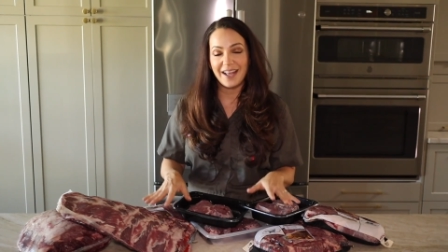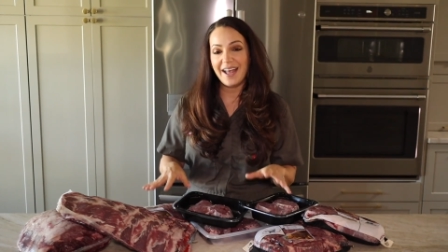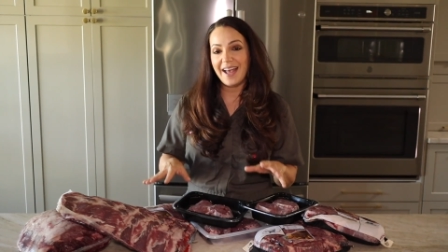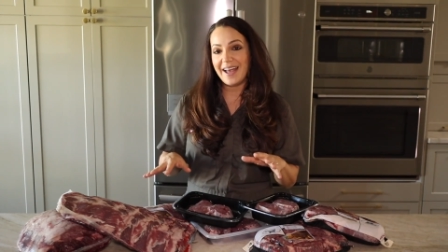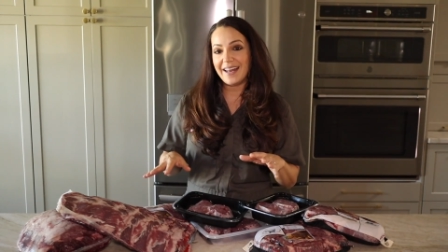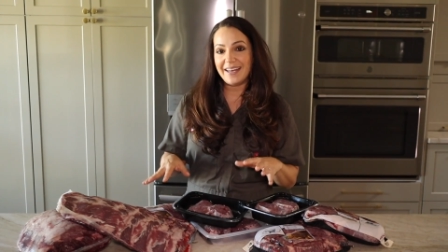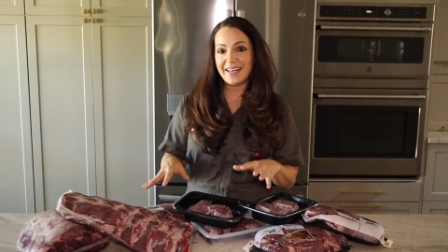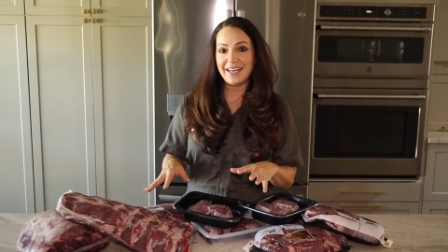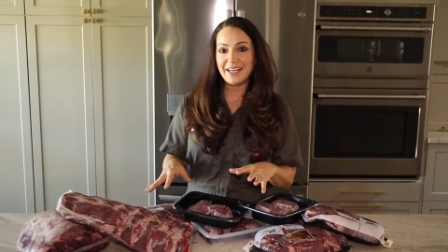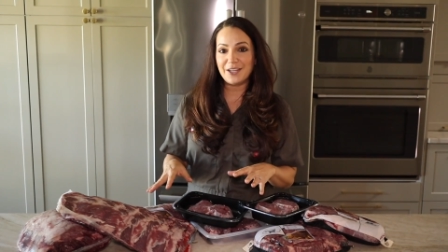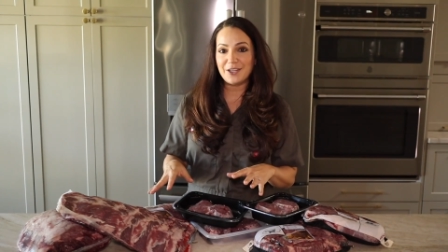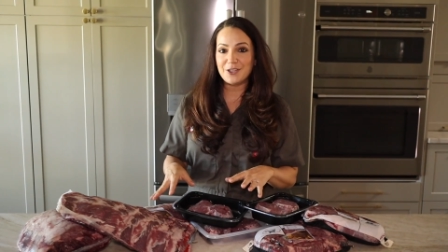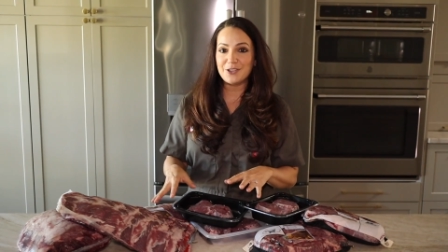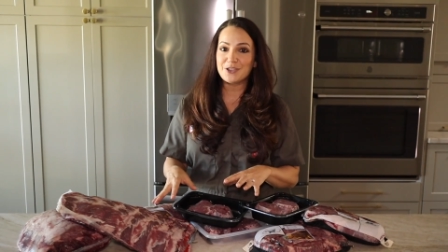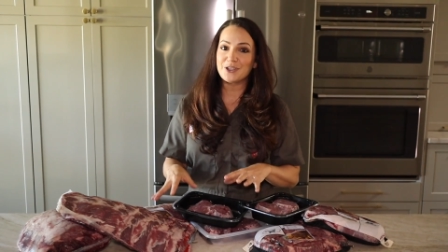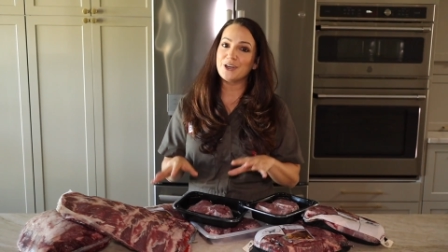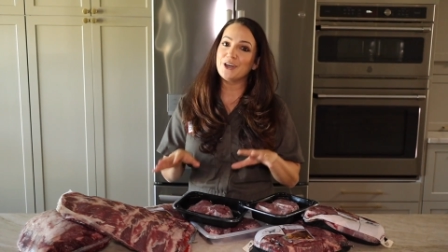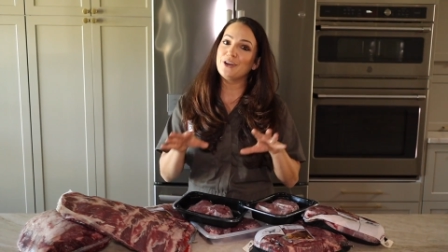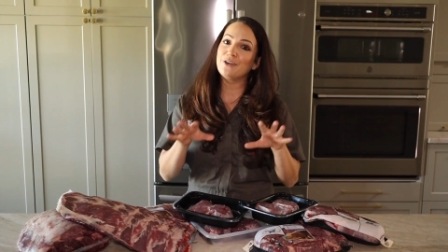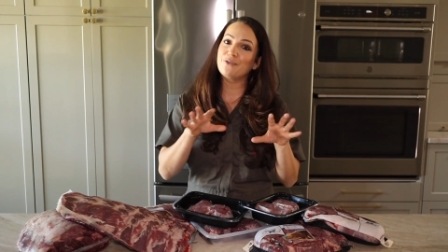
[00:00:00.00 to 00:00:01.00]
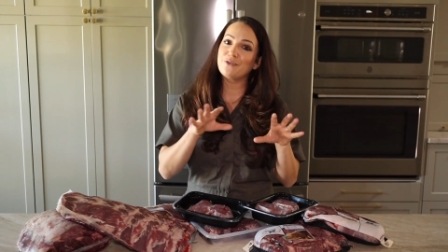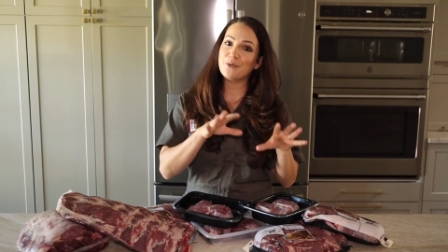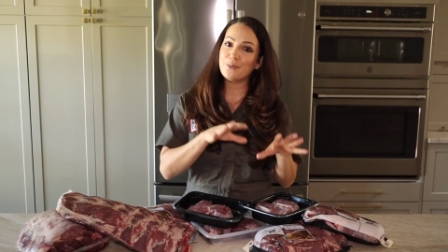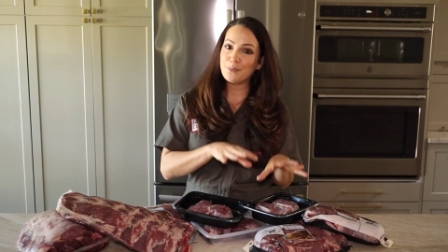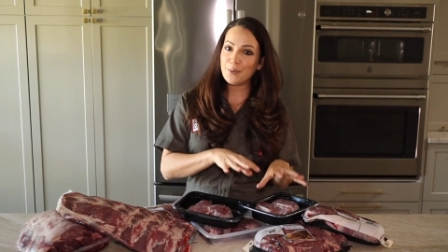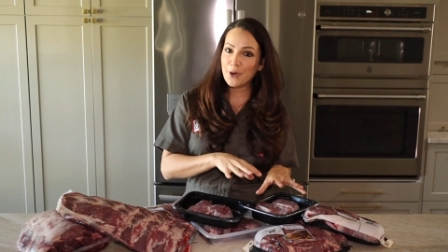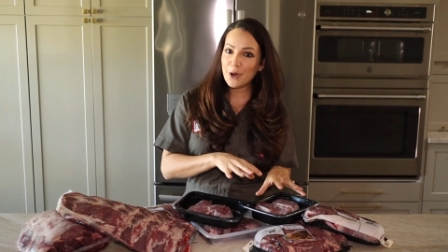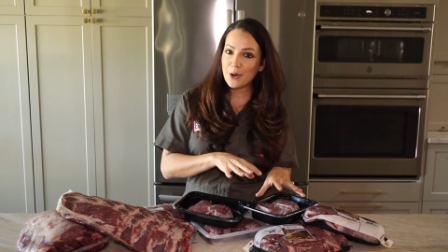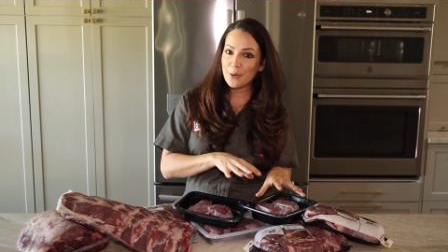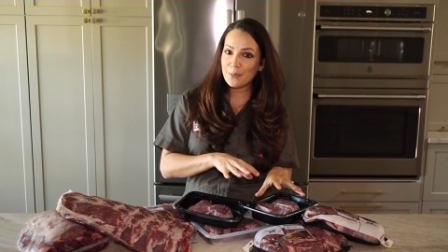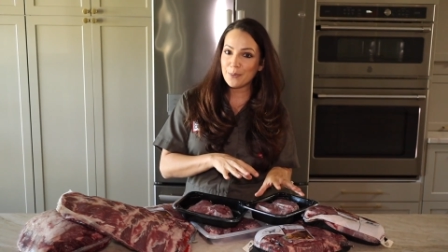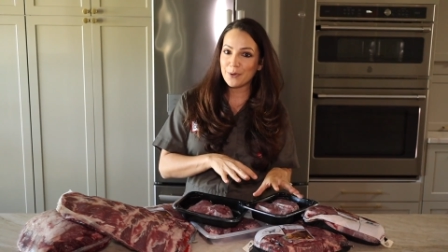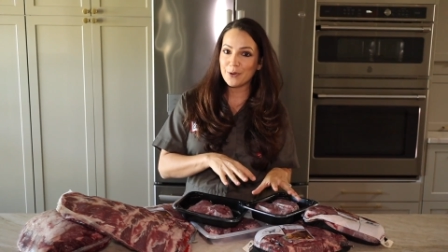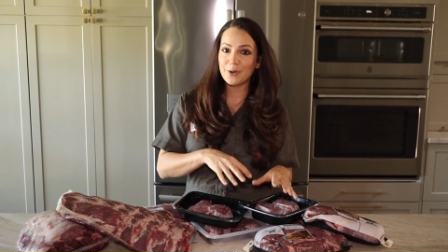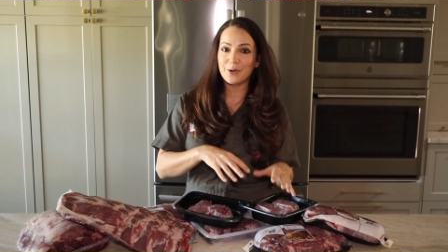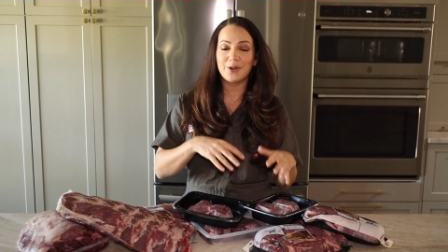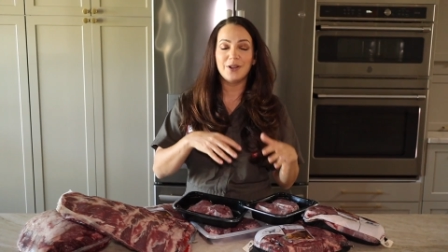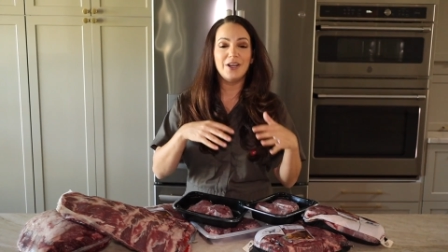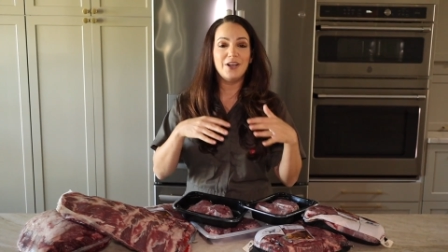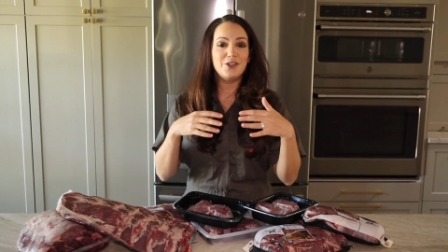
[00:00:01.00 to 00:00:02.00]
and it can turn from
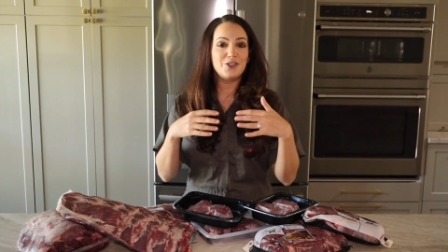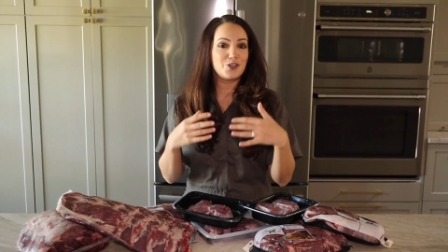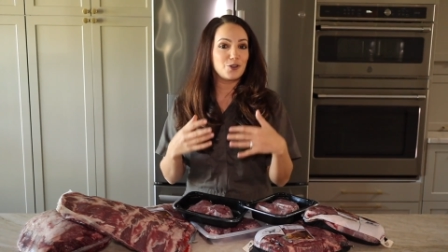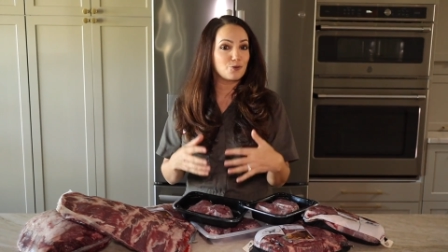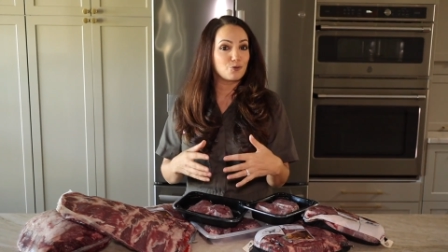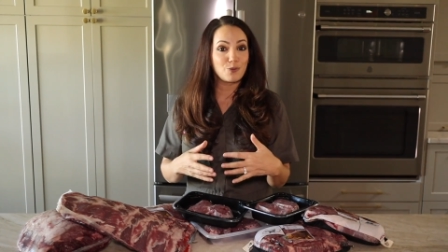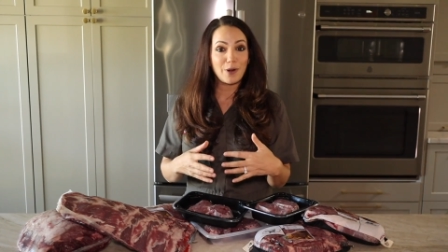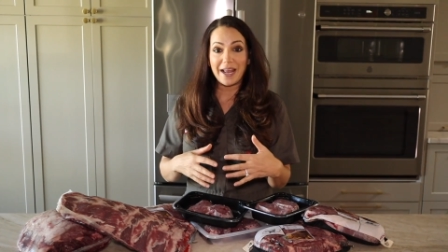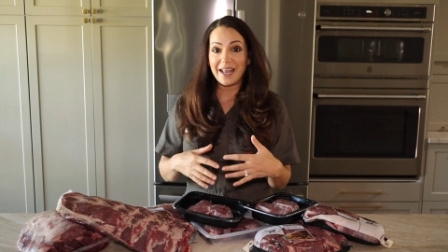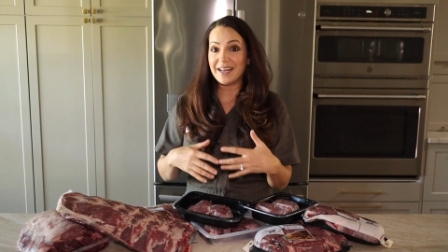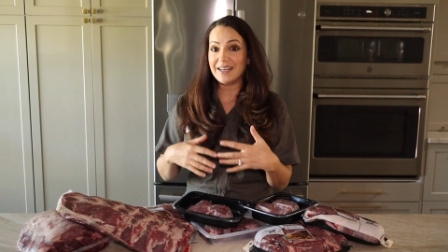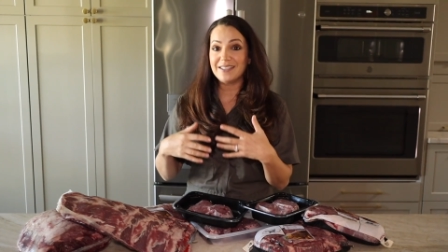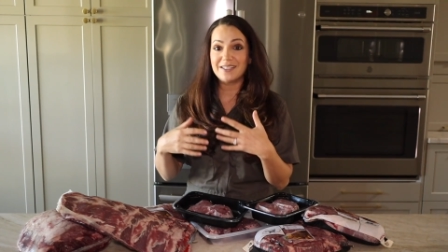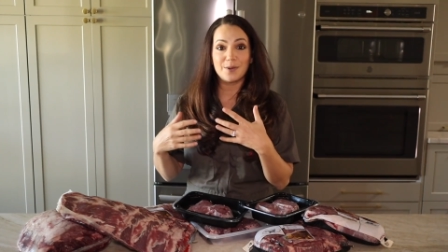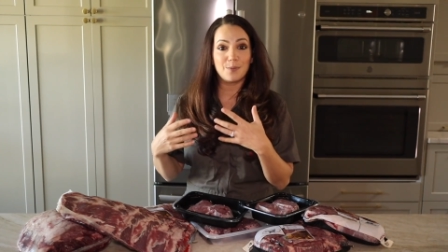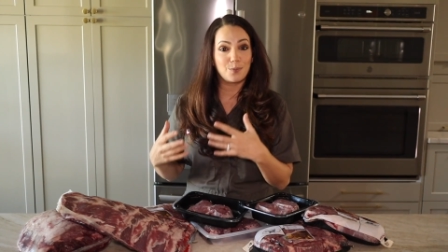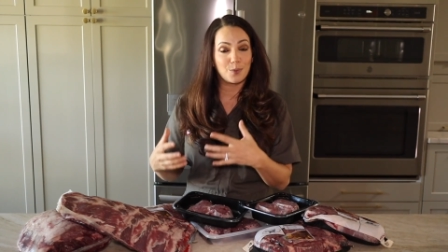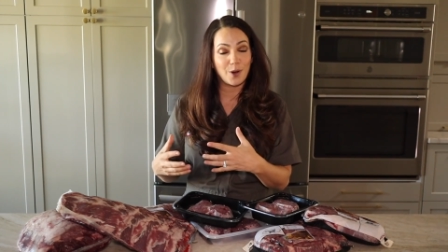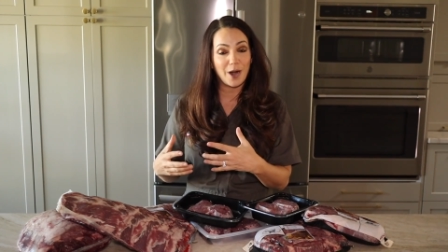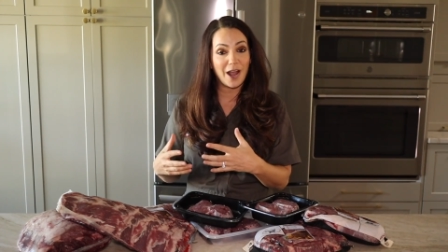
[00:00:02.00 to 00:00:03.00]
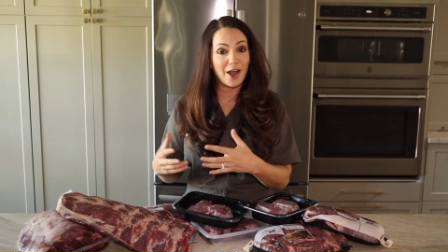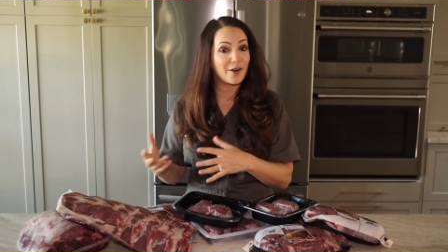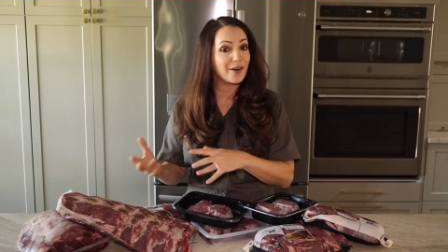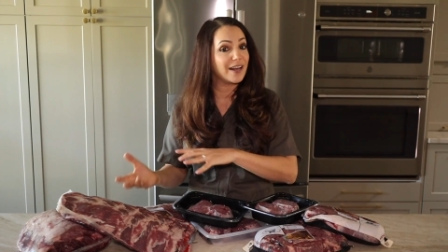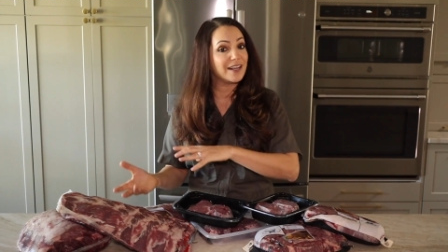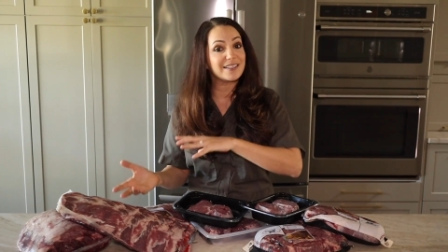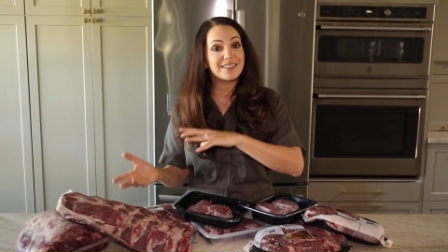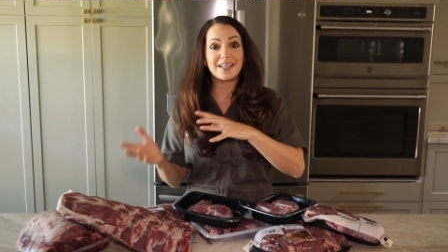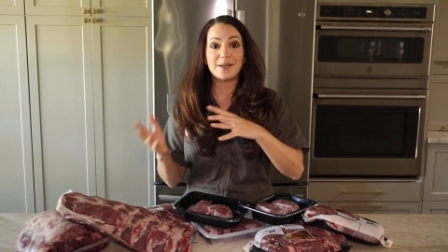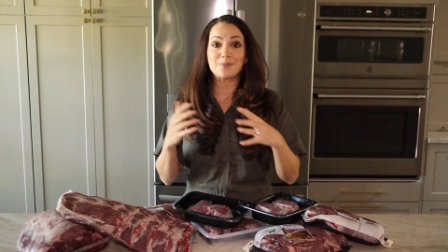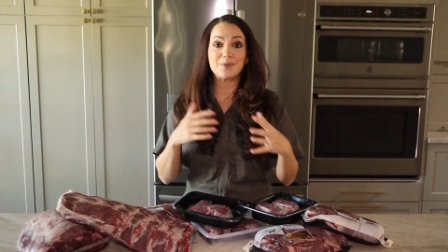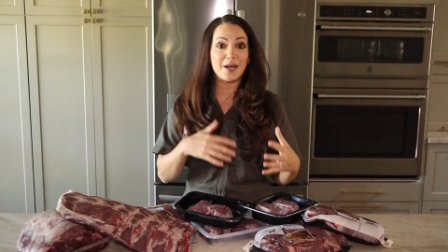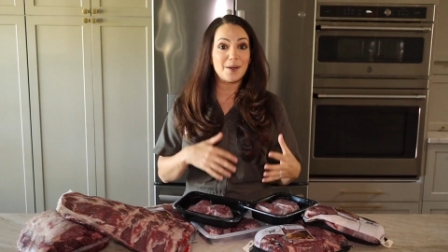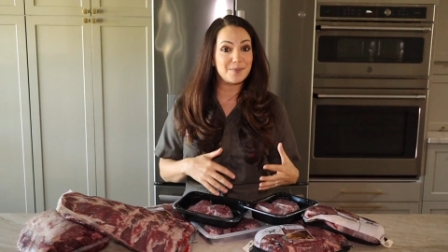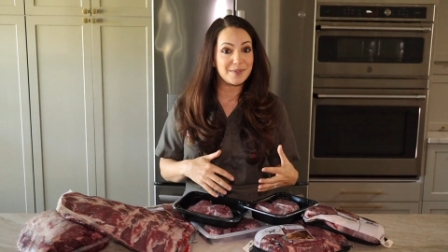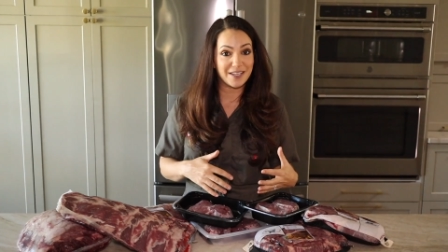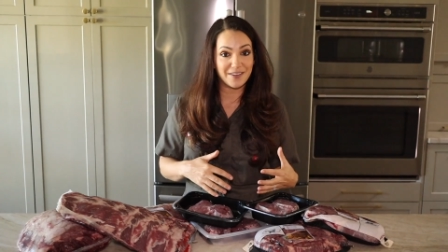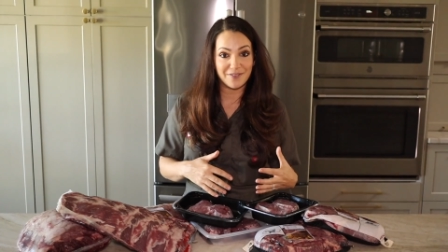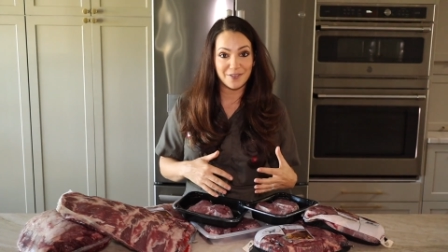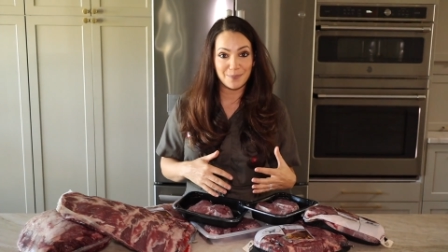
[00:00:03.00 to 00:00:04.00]
purple to red to brown and
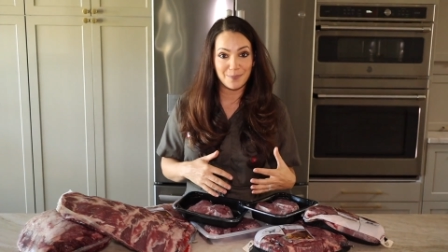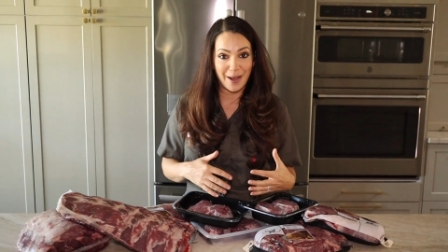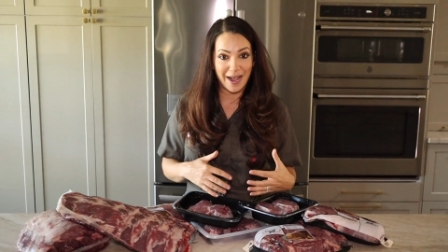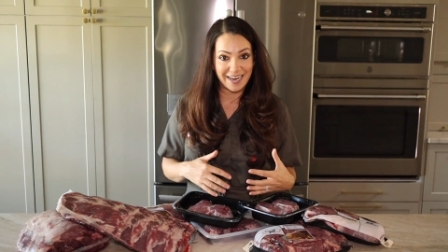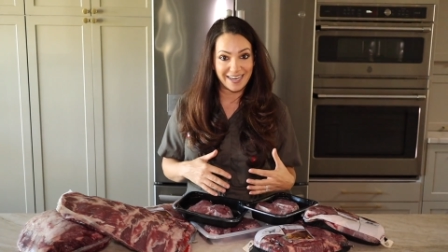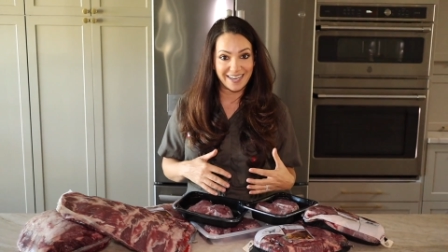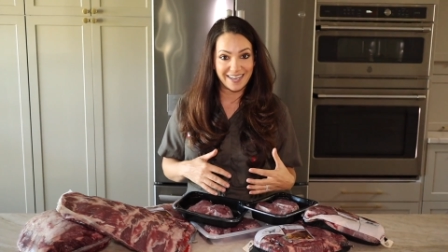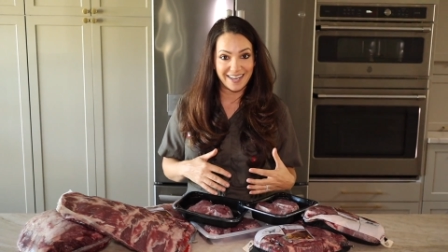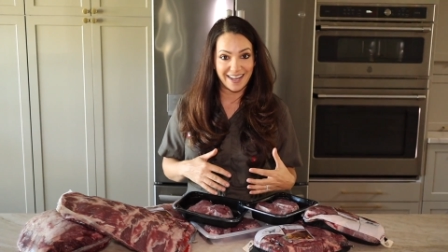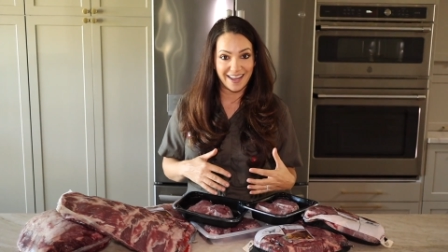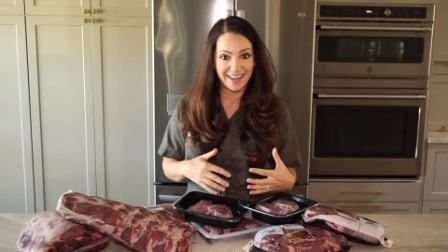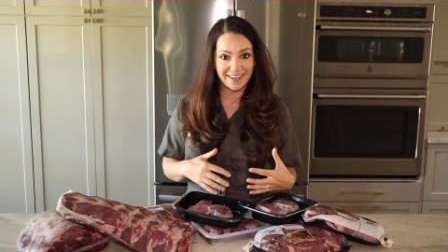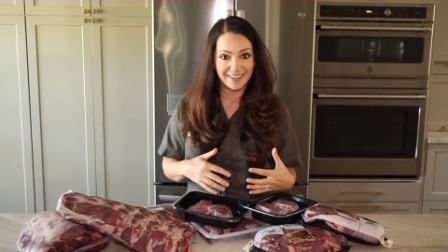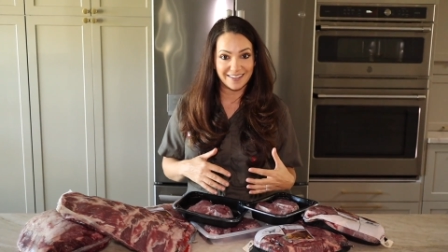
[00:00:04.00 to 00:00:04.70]
sometimes even back again.